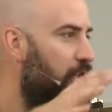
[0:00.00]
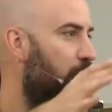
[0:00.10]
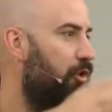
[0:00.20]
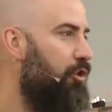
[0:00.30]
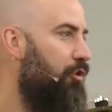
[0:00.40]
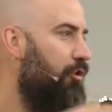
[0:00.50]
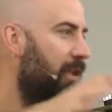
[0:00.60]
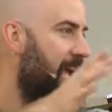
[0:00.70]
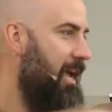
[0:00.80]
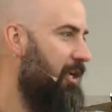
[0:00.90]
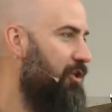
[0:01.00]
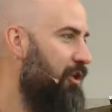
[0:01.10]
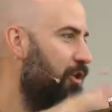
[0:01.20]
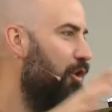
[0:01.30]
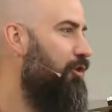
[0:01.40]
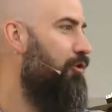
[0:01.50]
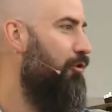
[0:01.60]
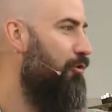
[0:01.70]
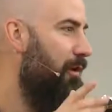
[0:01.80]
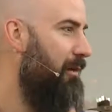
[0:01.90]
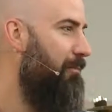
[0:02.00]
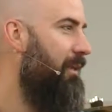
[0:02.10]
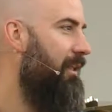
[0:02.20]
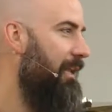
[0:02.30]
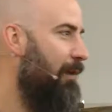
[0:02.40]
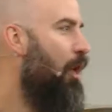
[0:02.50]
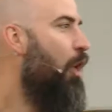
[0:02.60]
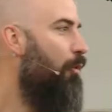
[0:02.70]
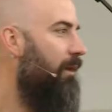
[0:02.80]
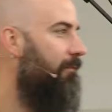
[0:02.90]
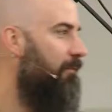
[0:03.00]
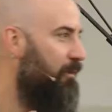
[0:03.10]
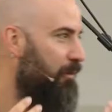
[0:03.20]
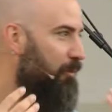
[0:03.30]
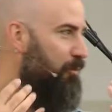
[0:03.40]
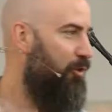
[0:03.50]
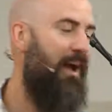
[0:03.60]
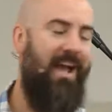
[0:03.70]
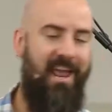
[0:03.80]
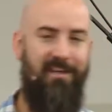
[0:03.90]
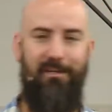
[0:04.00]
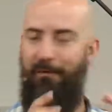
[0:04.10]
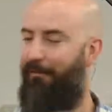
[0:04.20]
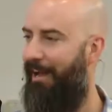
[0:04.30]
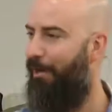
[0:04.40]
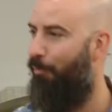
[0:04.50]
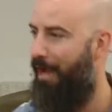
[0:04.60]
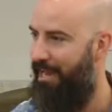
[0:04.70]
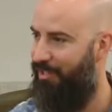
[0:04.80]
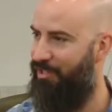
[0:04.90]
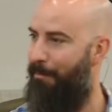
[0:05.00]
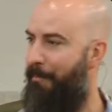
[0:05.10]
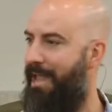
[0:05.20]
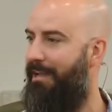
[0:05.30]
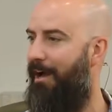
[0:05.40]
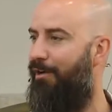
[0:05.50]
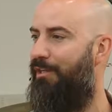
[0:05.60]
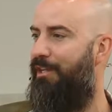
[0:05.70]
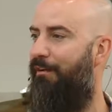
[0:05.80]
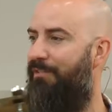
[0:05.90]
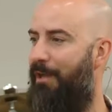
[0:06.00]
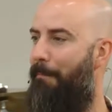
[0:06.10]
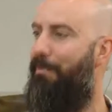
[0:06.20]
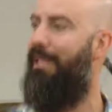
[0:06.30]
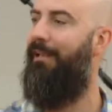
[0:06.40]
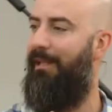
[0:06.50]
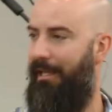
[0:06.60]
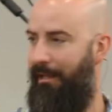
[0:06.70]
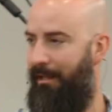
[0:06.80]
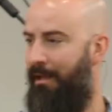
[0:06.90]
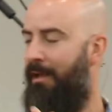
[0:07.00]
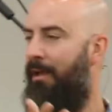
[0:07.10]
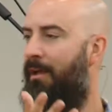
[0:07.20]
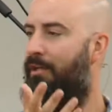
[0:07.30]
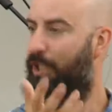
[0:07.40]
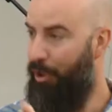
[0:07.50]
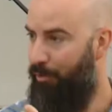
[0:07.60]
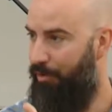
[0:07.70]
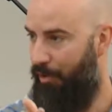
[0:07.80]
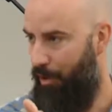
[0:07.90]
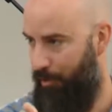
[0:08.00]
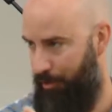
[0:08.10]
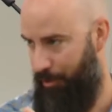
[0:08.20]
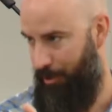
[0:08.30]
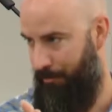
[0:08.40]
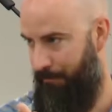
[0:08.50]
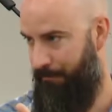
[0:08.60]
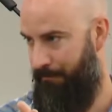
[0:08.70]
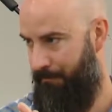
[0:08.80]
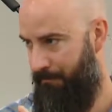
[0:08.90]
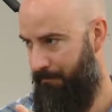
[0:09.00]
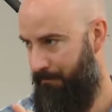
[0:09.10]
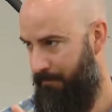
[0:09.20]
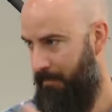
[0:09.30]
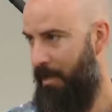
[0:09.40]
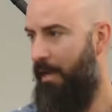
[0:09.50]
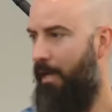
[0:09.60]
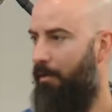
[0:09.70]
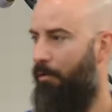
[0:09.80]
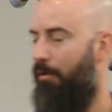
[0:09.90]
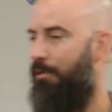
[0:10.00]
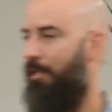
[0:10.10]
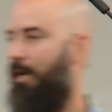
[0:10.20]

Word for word: cultural edge and cultural credibility, we've tried to find ways to make ourselves appealing to the culture in order to